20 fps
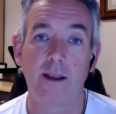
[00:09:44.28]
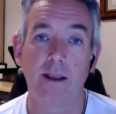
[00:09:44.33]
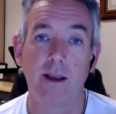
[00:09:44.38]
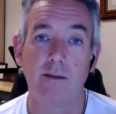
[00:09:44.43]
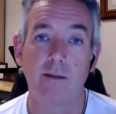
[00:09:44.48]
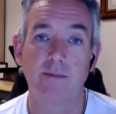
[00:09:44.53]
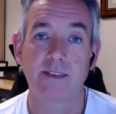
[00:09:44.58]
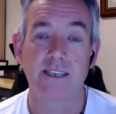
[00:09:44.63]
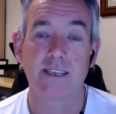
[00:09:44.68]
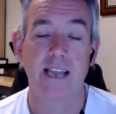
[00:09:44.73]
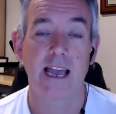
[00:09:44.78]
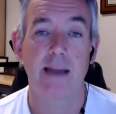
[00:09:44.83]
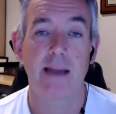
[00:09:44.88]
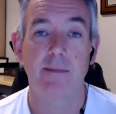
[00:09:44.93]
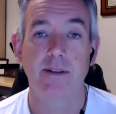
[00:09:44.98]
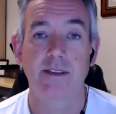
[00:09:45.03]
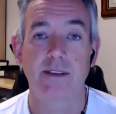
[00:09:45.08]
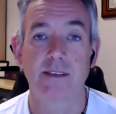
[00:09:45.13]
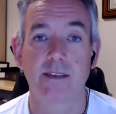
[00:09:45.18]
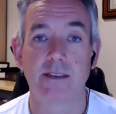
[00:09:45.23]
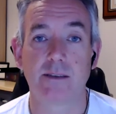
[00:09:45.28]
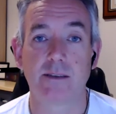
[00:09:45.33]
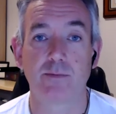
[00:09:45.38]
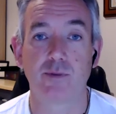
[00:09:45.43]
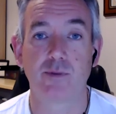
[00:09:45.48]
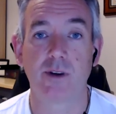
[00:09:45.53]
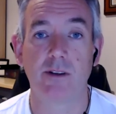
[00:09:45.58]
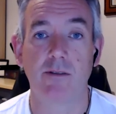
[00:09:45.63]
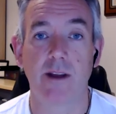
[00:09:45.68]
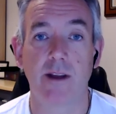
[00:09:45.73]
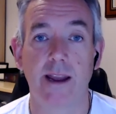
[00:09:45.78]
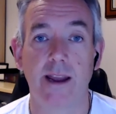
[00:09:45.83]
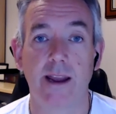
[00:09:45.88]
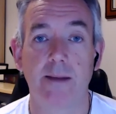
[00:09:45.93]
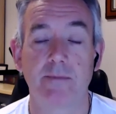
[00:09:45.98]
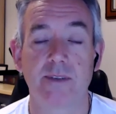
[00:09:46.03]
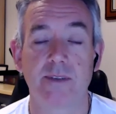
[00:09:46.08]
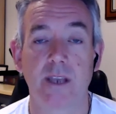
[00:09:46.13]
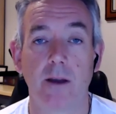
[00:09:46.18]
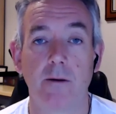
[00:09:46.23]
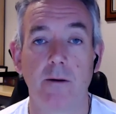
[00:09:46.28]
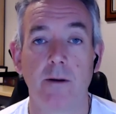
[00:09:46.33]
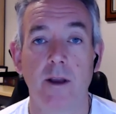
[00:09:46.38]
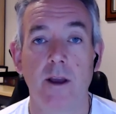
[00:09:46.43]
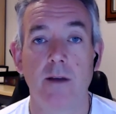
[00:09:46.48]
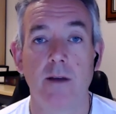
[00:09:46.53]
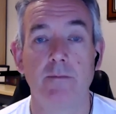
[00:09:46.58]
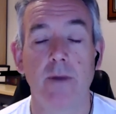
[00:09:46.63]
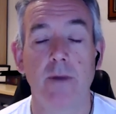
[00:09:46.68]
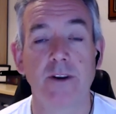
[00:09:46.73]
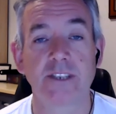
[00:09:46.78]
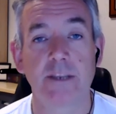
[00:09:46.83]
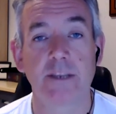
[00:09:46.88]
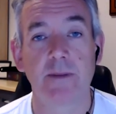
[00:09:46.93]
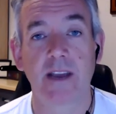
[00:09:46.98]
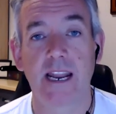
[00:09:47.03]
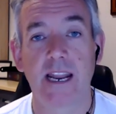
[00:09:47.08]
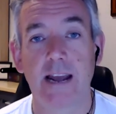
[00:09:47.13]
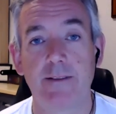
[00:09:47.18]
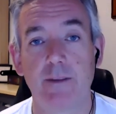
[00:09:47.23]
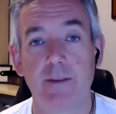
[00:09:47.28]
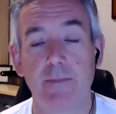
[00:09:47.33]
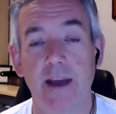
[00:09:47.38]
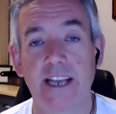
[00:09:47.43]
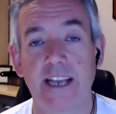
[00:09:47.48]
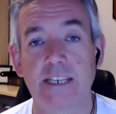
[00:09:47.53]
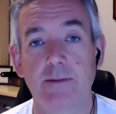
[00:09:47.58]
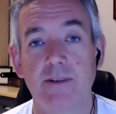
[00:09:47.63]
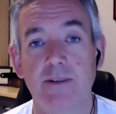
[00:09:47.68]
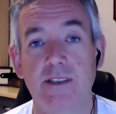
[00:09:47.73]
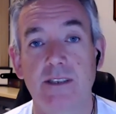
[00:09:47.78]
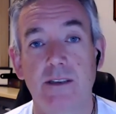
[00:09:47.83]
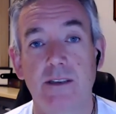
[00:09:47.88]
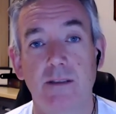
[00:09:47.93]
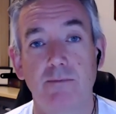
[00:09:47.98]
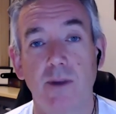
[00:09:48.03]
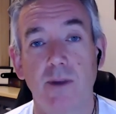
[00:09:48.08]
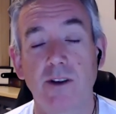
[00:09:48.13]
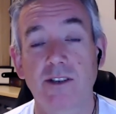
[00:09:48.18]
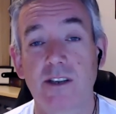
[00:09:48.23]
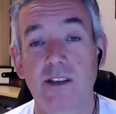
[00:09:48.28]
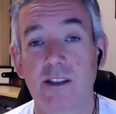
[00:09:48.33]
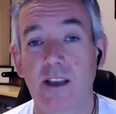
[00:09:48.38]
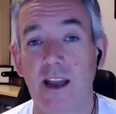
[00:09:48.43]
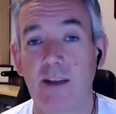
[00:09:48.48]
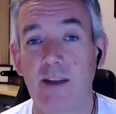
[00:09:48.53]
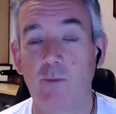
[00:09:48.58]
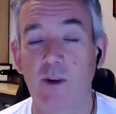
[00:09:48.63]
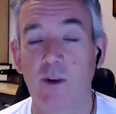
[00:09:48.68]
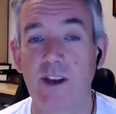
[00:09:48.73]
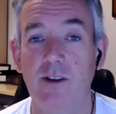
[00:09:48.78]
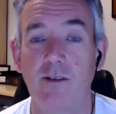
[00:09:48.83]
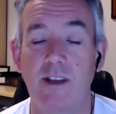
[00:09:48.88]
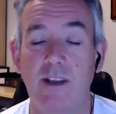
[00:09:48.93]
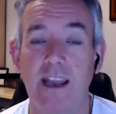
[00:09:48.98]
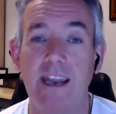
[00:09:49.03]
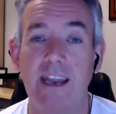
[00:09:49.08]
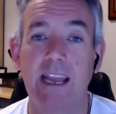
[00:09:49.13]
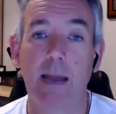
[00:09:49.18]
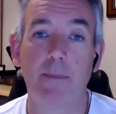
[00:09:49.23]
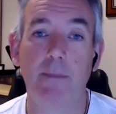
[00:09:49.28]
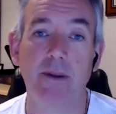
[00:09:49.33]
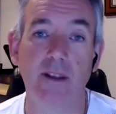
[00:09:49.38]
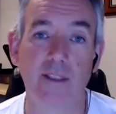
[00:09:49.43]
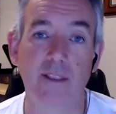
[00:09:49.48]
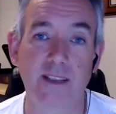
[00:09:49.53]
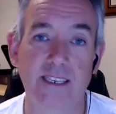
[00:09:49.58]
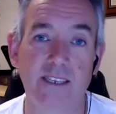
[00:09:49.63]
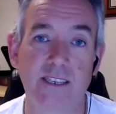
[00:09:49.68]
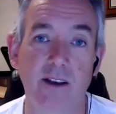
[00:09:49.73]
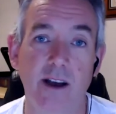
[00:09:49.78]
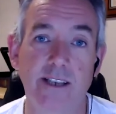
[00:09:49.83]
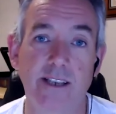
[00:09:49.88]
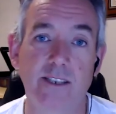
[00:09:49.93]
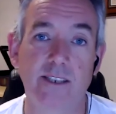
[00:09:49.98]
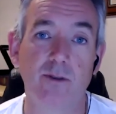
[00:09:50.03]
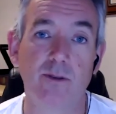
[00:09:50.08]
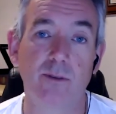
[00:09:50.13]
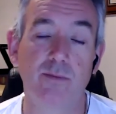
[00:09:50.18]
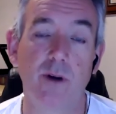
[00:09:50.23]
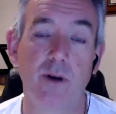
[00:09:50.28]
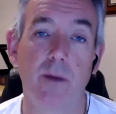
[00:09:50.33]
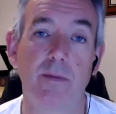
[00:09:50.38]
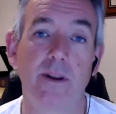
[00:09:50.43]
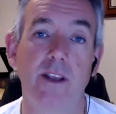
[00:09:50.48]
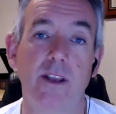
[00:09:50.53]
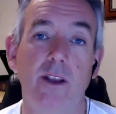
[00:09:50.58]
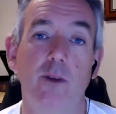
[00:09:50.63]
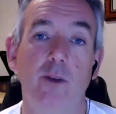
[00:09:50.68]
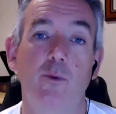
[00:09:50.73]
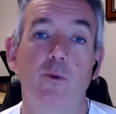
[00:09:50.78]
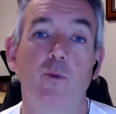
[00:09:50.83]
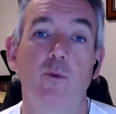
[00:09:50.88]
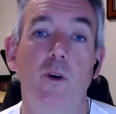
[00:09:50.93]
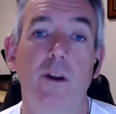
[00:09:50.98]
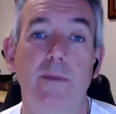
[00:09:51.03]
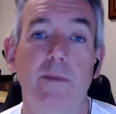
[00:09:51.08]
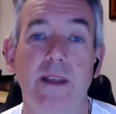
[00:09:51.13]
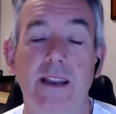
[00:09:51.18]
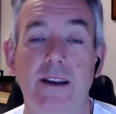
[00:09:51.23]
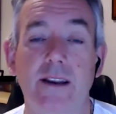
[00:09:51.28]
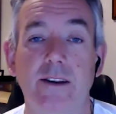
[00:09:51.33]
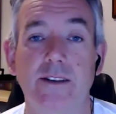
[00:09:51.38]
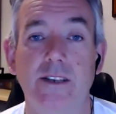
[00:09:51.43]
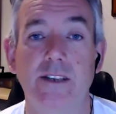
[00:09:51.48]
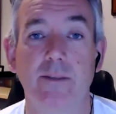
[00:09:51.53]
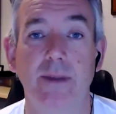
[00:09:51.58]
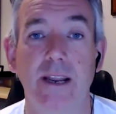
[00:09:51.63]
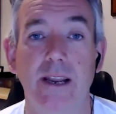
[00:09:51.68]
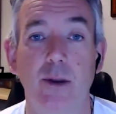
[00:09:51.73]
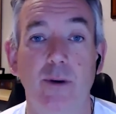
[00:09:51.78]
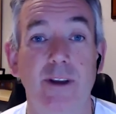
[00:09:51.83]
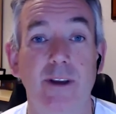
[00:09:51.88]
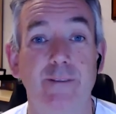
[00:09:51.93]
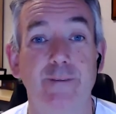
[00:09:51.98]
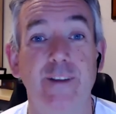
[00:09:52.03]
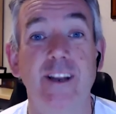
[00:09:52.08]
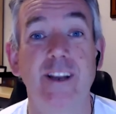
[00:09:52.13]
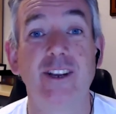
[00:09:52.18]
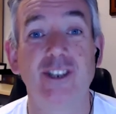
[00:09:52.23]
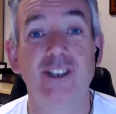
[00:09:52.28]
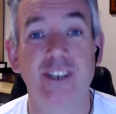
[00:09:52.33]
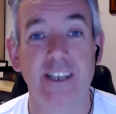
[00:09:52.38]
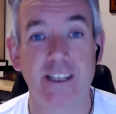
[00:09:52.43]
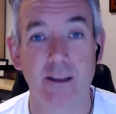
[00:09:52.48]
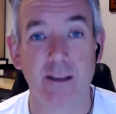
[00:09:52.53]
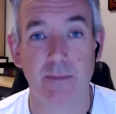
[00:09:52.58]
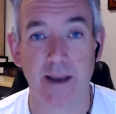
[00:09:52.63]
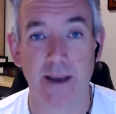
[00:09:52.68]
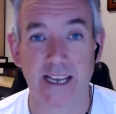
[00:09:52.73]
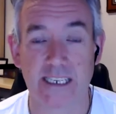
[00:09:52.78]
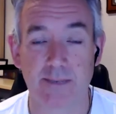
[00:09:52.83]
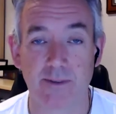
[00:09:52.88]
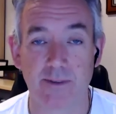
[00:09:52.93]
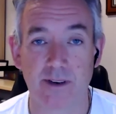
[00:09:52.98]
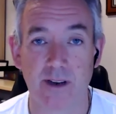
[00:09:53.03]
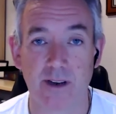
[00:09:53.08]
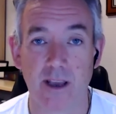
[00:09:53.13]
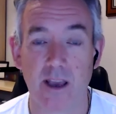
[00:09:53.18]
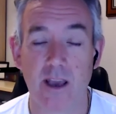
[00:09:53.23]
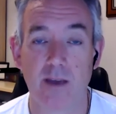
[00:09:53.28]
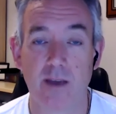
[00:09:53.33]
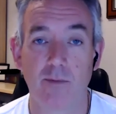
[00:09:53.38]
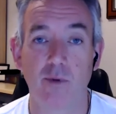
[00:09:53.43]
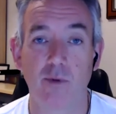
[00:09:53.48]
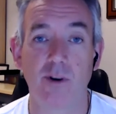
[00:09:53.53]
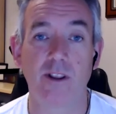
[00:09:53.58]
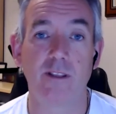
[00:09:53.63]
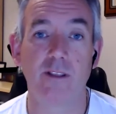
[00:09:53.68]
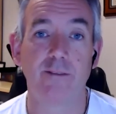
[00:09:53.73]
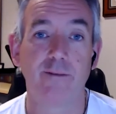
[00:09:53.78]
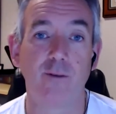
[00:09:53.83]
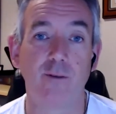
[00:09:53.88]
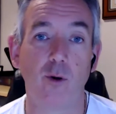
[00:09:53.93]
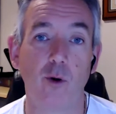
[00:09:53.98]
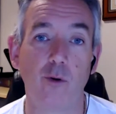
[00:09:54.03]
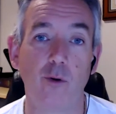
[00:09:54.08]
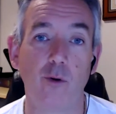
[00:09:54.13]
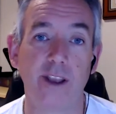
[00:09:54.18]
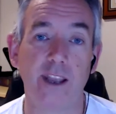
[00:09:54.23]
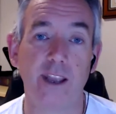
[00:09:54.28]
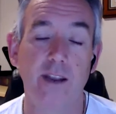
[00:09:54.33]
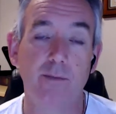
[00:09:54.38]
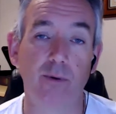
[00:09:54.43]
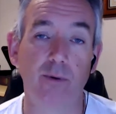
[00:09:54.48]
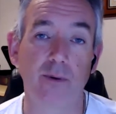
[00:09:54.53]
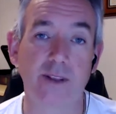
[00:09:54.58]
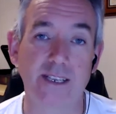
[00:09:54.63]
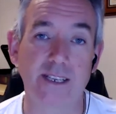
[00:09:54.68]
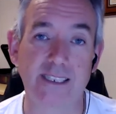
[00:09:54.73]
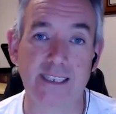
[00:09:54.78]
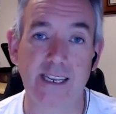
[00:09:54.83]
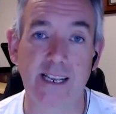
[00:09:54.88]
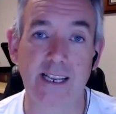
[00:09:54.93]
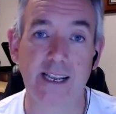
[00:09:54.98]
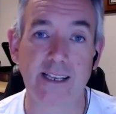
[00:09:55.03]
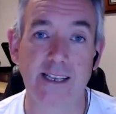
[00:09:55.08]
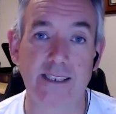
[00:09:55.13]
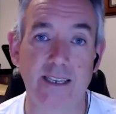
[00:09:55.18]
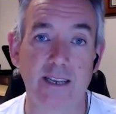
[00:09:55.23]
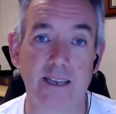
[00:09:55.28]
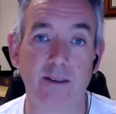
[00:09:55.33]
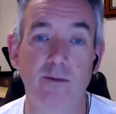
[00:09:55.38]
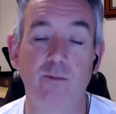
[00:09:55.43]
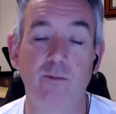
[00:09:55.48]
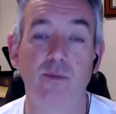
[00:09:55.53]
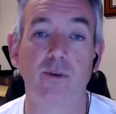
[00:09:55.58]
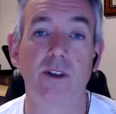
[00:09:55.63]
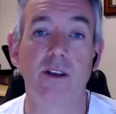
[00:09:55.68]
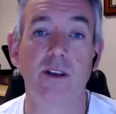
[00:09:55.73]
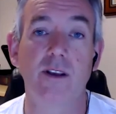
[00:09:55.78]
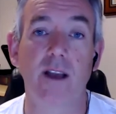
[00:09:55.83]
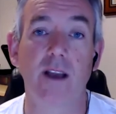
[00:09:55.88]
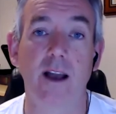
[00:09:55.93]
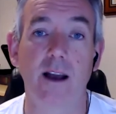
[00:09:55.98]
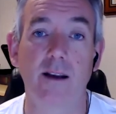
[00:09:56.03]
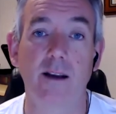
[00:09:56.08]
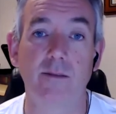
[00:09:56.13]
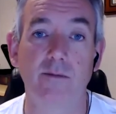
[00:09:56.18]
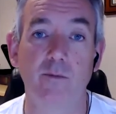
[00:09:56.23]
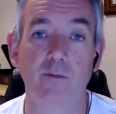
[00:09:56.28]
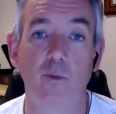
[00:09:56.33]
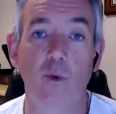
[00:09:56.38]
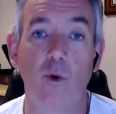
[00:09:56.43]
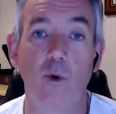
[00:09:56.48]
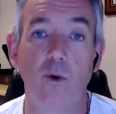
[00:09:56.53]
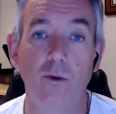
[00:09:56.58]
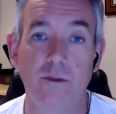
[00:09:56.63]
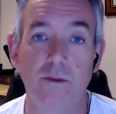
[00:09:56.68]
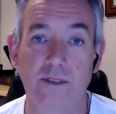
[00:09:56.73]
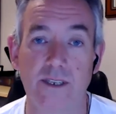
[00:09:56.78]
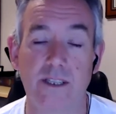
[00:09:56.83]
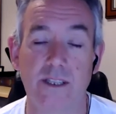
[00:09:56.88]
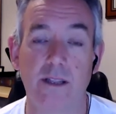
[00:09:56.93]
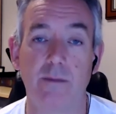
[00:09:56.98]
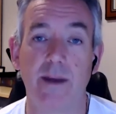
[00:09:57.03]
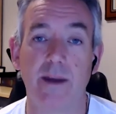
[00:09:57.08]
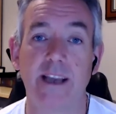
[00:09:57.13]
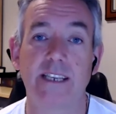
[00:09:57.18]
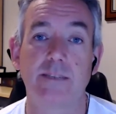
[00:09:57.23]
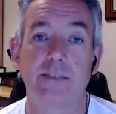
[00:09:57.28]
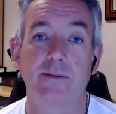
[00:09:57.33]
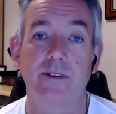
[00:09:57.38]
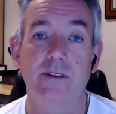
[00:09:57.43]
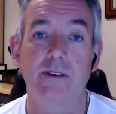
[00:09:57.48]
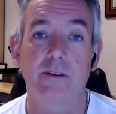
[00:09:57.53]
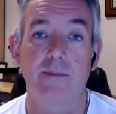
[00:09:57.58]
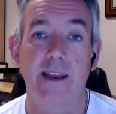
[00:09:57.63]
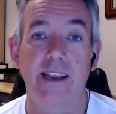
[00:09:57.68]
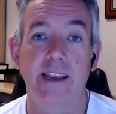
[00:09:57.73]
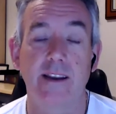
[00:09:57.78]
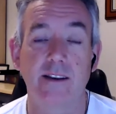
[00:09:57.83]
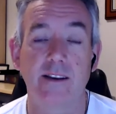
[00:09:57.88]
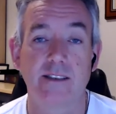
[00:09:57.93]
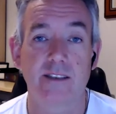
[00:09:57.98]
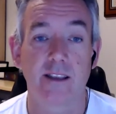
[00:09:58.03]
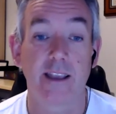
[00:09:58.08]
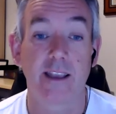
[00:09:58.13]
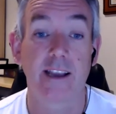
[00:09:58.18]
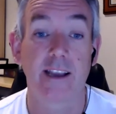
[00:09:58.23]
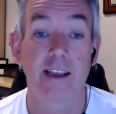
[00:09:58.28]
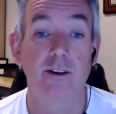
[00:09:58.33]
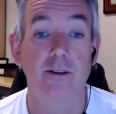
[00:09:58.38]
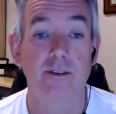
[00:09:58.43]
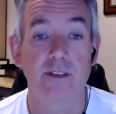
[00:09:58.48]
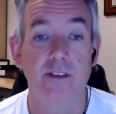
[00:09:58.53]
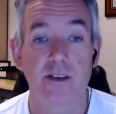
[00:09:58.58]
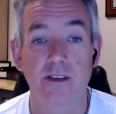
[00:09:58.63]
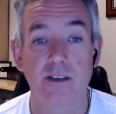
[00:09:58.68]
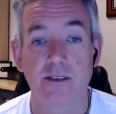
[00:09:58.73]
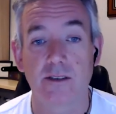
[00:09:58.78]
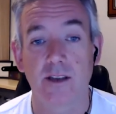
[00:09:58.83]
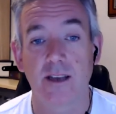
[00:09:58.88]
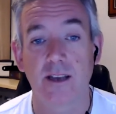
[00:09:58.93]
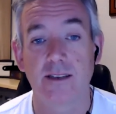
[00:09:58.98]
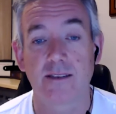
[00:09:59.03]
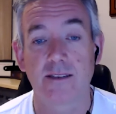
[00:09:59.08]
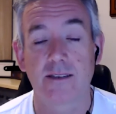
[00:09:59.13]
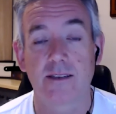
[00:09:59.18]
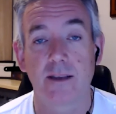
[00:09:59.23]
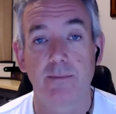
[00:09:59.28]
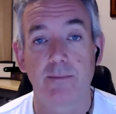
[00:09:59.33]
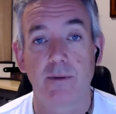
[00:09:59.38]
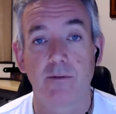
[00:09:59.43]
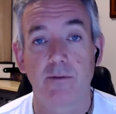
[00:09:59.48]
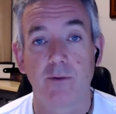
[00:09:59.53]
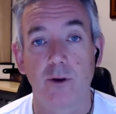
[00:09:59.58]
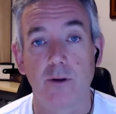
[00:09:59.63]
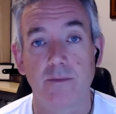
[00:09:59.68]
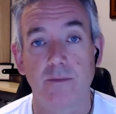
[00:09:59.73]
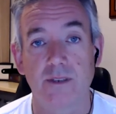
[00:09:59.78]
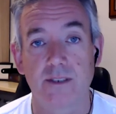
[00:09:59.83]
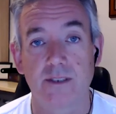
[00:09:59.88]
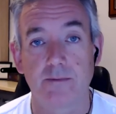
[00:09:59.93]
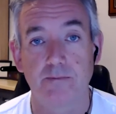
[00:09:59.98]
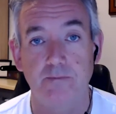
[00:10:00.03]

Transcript: slab. It's pretty rare. So most of them are going to have the basements. And when you're getting up into this size sort of property, you would want to be look at finishing the basement, putting the flooring in, putting ceilings in, putting walls in the basement to make it so they can use it as separate rooms.